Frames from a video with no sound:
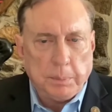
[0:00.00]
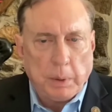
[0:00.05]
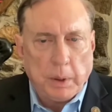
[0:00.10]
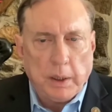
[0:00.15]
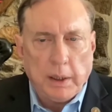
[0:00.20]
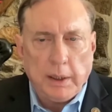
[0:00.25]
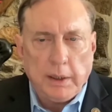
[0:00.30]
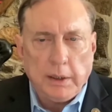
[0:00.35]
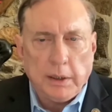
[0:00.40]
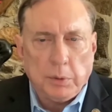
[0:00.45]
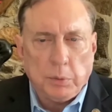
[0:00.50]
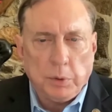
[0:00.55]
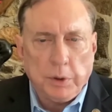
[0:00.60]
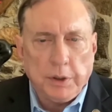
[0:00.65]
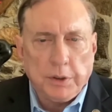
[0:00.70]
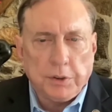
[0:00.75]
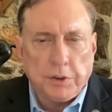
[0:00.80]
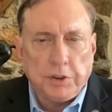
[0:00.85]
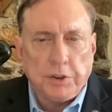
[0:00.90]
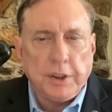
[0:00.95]
implied, a
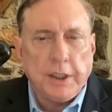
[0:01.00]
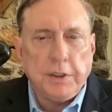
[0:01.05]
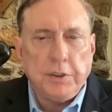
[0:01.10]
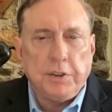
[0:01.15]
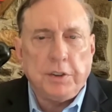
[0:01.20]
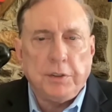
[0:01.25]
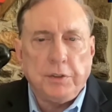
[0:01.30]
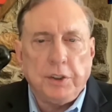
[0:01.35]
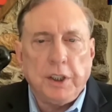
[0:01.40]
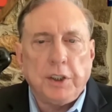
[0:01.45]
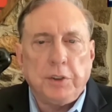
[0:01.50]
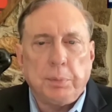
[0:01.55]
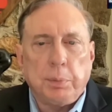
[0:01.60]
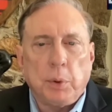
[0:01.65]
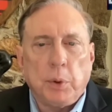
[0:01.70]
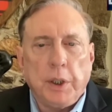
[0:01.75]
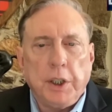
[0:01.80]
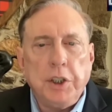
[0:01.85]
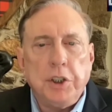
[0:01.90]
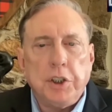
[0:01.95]
real sense of
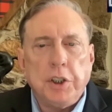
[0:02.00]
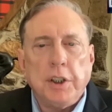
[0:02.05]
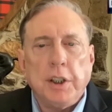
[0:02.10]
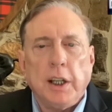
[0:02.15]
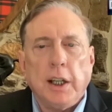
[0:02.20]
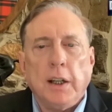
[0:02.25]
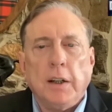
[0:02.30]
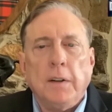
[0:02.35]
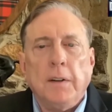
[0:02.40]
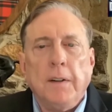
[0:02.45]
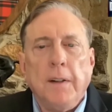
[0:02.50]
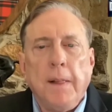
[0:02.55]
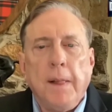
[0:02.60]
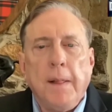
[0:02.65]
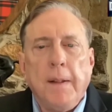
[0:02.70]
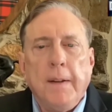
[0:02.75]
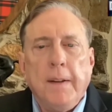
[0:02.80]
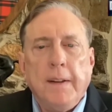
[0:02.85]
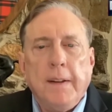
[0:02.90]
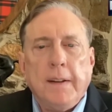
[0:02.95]
desperation now.
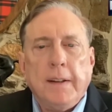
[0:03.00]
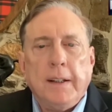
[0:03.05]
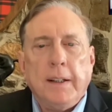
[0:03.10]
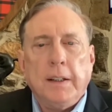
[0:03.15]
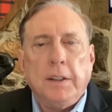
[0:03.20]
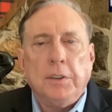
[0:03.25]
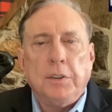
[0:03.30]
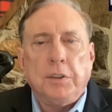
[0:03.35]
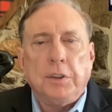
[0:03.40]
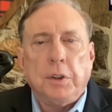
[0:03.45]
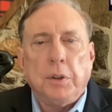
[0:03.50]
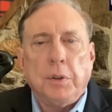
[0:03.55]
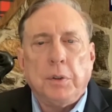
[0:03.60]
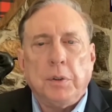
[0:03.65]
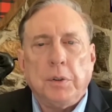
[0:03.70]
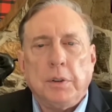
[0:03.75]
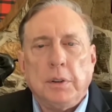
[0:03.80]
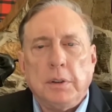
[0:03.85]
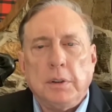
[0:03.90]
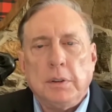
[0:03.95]
And
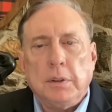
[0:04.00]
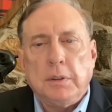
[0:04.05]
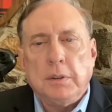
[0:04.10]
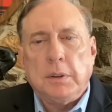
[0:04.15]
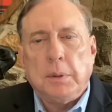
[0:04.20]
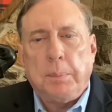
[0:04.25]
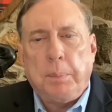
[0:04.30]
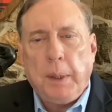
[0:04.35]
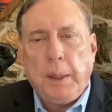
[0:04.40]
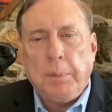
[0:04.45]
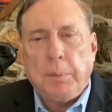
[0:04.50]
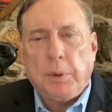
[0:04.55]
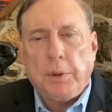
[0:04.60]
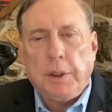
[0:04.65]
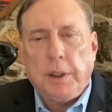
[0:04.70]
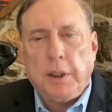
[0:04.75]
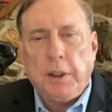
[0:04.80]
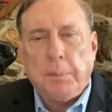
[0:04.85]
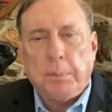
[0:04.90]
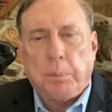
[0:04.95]
so the people
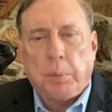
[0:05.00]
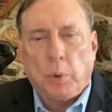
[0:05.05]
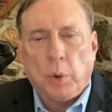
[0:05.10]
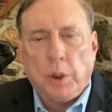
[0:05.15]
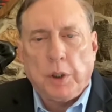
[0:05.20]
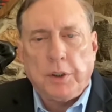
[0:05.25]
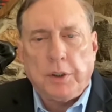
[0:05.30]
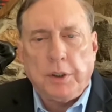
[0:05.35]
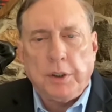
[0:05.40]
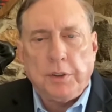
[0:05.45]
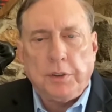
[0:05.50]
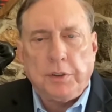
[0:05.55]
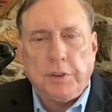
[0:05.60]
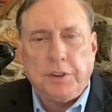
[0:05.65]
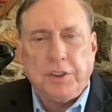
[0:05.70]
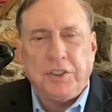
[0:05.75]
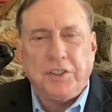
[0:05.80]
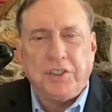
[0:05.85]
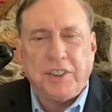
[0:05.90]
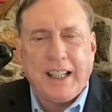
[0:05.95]
that have brought
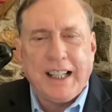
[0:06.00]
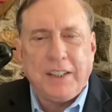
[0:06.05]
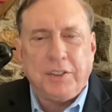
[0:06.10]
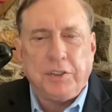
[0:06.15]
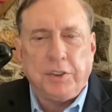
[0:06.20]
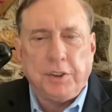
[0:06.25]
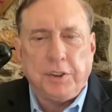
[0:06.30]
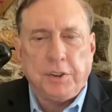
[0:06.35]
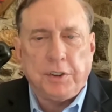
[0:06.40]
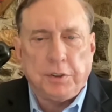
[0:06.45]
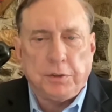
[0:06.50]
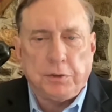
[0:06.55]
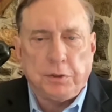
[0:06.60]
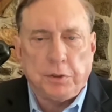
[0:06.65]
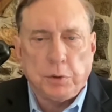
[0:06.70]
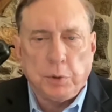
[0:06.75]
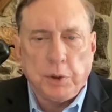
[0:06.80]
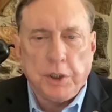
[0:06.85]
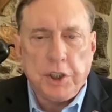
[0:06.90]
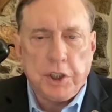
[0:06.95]
this disaster to
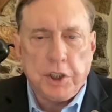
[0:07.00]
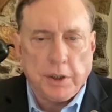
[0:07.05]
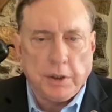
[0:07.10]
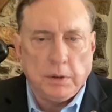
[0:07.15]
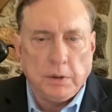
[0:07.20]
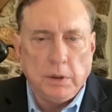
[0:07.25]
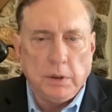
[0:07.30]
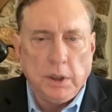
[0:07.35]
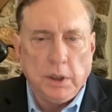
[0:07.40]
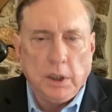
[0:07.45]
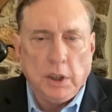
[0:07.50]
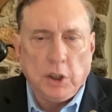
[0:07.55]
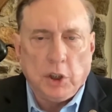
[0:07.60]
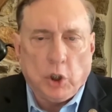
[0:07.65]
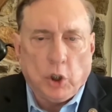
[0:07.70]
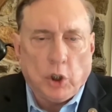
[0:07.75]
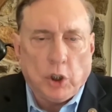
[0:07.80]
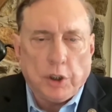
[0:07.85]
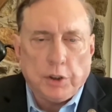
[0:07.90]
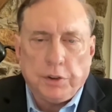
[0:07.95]
fruition
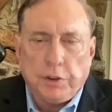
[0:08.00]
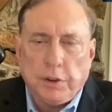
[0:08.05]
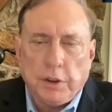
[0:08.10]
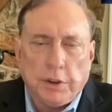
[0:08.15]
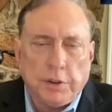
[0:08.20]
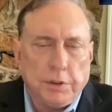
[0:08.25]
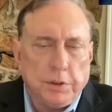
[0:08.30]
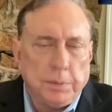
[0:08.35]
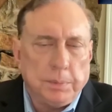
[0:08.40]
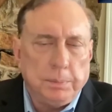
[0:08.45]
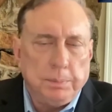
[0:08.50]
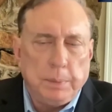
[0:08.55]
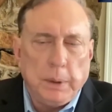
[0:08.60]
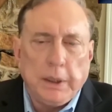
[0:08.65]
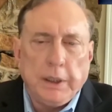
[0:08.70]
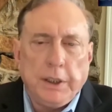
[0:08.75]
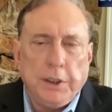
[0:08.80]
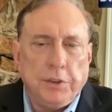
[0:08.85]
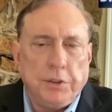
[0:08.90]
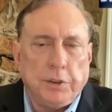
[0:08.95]
cost us
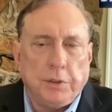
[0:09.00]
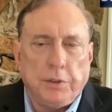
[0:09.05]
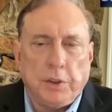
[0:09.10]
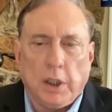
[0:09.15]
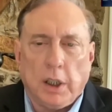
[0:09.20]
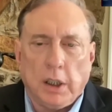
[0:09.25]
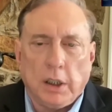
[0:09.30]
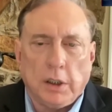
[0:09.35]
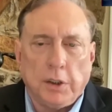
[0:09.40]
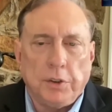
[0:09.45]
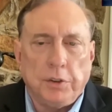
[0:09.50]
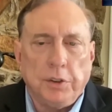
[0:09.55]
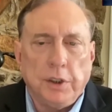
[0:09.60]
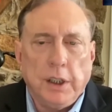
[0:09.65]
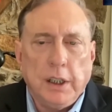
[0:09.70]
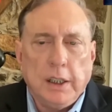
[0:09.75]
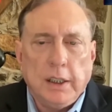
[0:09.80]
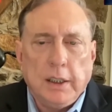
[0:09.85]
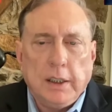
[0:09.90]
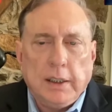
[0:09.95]
billions of
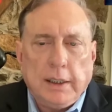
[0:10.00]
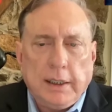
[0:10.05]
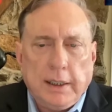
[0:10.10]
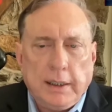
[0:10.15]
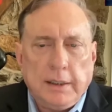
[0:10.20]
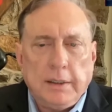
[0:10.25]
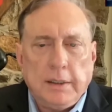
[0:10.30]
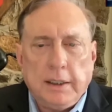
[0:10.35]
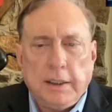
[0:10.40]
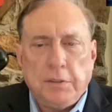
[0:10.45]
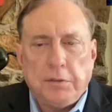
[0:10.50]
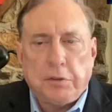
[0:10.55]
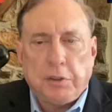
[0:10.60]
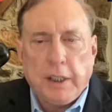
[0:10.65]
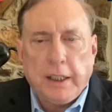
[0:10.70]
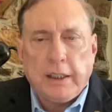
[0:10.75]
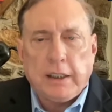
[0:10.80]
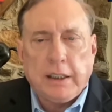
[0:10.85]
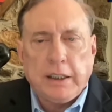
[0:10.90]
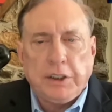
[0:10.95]
dollars and
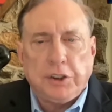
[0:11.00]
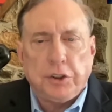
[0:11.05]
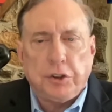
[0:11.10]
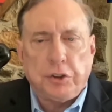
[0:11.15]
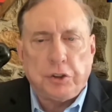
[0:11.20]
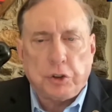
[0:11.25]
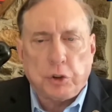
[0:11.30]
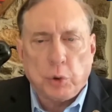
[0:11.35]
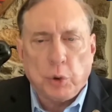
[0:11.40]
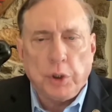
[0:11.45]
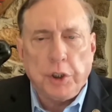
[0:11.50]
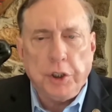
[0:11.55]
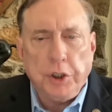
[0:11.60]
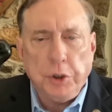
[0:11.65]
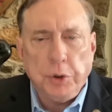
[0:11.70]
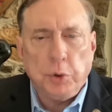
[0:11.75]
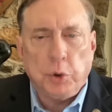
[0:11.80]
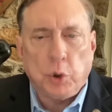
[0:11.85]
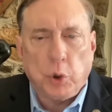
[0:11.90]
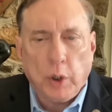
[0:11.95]
frankly destroyed
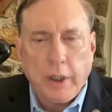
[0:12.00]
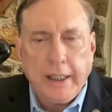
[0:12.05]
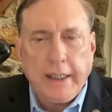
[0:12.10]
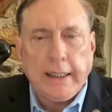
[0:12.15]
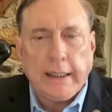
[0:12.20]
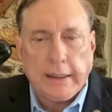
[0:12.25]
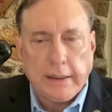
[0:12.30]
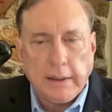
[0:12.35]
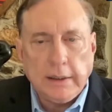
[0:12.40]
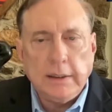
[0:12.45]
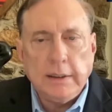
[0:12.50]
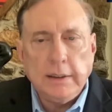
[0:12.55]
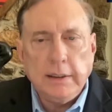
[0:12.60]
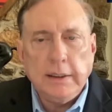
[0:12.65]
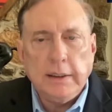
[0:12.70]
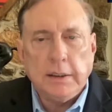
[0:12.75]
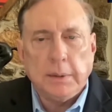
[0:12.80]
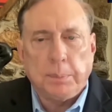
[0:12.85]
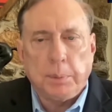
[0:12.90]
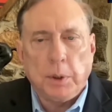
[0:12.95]
Ukraine
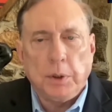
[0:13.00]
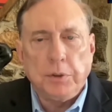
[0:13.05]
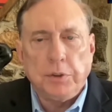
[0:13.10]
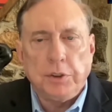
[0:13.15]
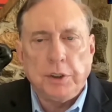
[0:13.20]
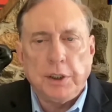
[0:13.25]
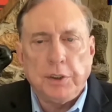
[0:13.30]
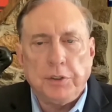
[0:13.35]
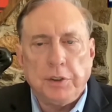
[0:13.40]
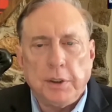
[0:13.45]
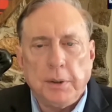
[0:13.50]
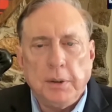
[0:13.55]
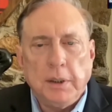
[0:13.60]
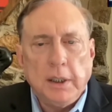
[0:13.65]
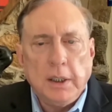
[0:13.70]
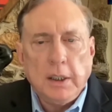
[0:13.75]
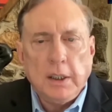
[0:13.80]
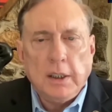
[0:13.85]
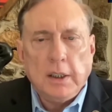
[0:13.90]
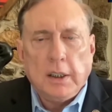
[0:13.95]
in the process,
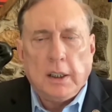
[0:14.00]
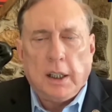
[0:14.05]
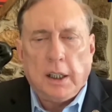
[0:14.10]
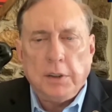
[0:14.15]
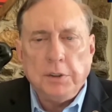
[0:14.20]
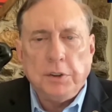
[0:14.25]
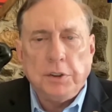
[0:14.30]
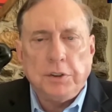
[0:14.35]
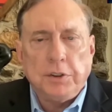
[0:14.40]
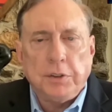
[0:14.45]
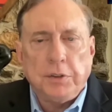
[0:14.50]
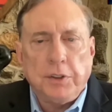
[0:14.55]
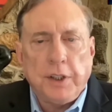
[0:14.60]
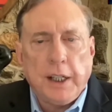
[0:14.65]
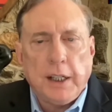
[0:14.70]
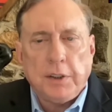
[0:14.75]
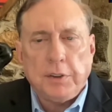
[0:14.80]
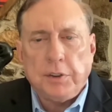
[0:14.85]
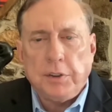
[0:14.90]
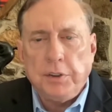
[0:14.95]
and hundreds of
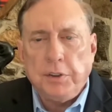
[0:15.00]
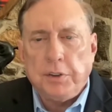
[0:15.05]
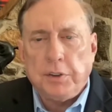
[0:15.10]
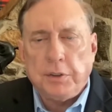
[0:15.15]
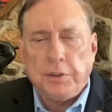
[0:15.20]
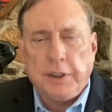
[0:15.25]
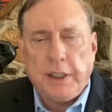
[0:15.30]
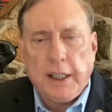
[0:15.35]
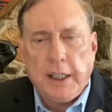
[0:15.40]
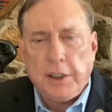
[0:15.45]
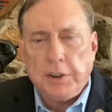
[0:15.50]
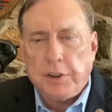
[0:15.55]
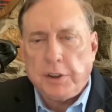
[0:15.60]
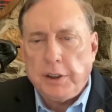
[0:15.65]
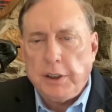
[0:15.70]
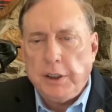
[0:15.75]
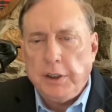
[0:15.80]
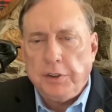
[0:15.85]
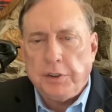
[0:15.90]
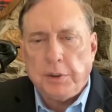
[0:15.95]
thousands of
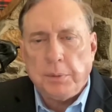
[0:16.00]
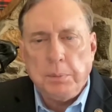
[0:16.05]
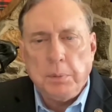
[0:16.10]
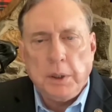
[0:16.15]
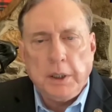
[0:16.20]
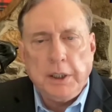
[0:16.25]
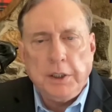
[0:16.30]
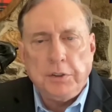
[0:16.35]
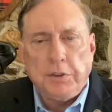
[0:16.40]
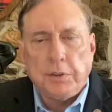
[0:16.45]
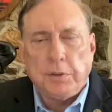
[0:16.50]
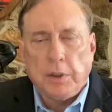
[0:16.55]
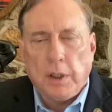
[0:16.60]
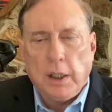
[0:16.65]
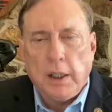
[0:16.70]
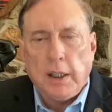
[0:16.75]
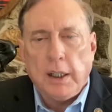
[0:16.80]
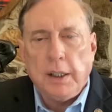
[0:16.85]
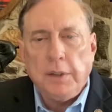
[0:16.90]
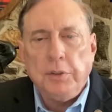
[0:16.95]
casualties and millions of
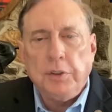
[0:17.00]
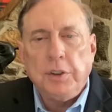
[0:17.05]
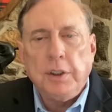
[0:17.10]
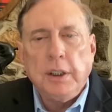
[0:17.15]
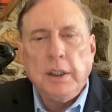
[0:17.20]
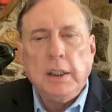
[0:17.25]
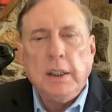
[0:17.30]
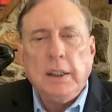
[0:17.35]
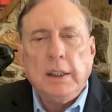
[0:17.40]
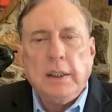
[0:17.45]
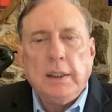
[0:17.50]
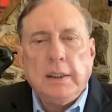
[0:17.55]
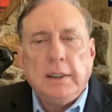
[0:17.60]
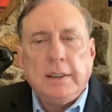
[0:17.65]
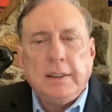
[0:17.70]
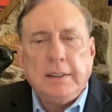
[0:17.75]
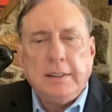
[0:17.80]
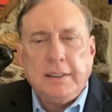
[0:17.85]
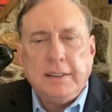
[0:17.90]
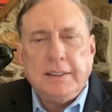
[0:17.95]
lives.
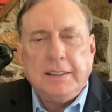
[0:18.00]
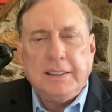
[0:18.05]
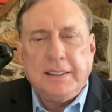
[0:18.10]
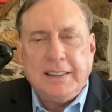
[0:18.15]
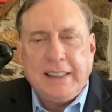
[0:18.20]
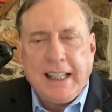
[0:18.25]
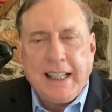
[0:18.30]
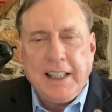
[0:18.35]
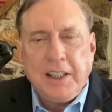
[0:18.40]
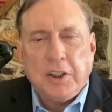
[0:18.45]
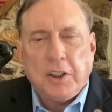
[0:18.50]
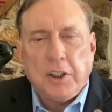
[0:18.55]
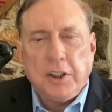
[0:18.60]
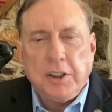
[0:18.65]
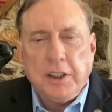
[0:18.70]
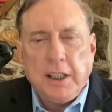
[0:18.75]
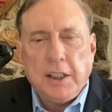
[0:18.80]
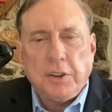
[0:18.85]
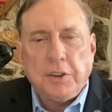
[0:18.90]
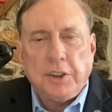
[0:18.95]
They
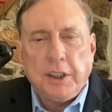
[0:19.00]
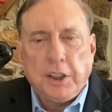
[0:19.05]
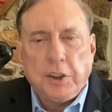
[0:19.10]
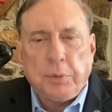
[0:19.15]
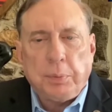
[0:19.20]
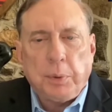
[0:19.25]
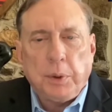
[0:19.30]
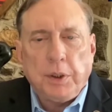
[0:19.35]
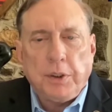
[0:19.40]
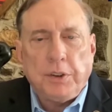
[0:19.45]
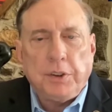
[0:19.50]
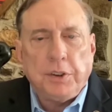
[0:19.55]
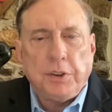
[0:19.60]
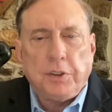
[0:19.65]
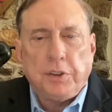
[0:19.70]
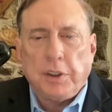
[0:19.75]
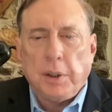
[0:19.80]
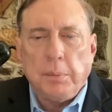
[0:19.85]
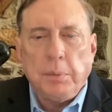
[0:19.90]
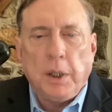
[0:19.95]
are now desperate
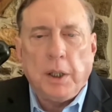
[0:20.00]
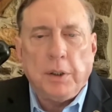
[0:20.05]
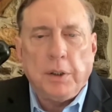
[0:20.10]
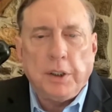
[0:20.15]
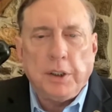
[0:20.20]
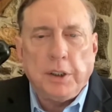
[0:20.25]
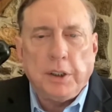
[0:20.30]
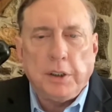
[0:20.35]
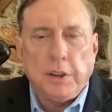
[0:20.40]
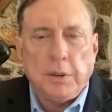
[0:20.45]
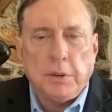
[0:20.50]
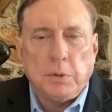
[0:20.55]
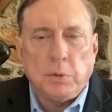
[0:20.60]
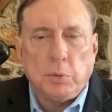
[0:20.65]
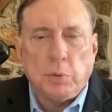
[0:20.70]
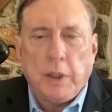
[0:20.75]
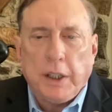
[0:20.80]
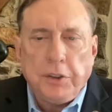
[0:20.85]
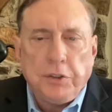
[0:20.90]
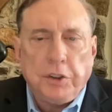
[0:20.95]
to somehow or another
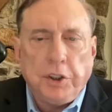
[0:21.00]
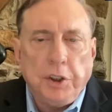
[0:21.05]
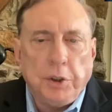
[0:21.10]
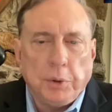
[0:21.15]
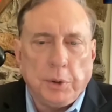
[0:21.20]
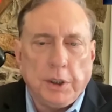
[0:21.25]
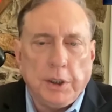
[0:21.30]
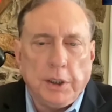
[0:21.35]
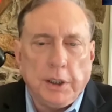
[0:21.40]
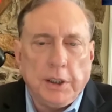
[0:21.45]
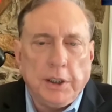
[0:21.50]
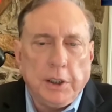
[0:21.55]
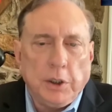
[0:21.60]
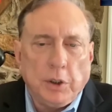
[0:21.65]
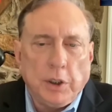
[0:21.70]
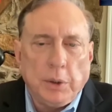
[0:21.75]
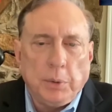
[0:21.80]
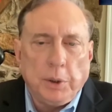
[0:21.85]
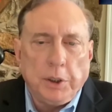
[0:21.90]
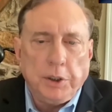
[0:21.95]
rescue it. And
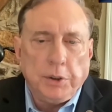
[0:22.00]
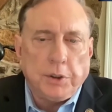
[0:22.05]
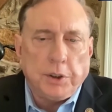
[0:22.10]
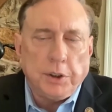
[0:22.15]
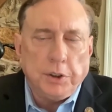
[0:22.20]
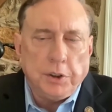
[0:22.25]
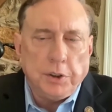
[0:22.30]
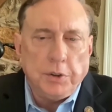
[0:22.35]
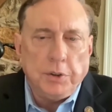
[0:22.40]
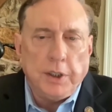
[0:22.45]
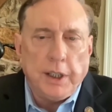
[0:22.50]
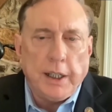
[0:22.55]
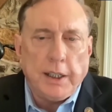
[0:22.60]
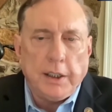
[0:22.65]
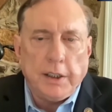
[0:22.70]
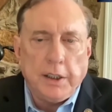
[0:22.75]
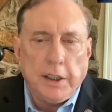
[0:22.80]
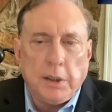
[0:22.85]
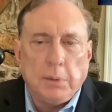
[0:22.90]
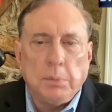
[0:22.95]
the only way you can do
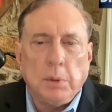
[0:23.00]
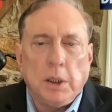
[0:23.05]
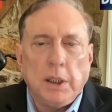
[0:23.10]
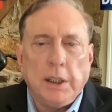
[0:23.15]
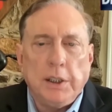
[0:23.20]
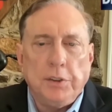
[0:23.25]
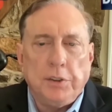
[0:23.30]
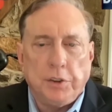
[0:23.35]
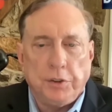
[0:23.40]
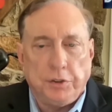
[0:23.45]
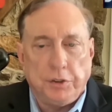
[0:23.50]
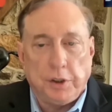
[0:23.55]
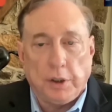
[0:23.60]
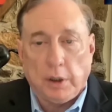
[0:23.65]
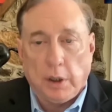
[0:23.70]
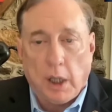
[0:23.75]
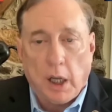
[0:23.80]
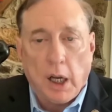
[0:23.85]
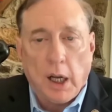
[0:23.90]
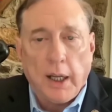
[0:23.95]
that in their minds is
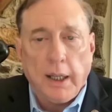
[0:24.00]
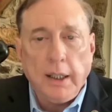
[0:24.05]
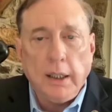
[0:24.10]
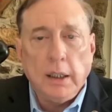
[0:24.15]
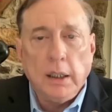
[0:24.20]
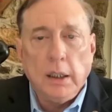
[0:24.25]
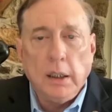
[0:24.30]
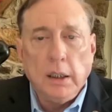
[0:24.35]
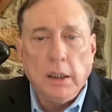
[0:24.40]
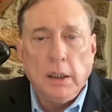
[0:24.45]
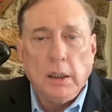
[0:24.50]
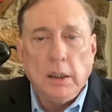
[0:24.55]
to lie,